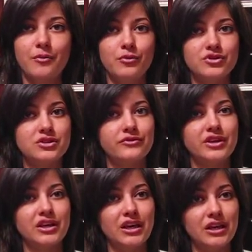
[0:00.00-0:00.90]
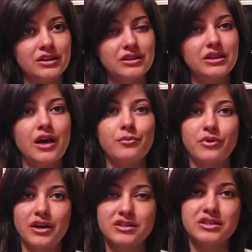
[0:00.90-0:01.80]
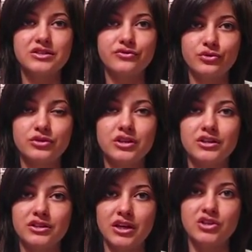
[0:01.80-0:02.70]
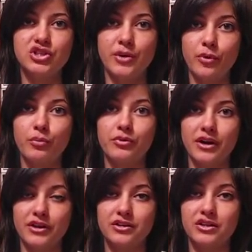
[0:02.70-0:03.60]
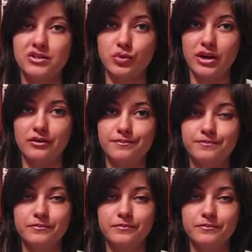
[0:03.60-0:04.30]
Most of the canned, processed food contain GMO product as well.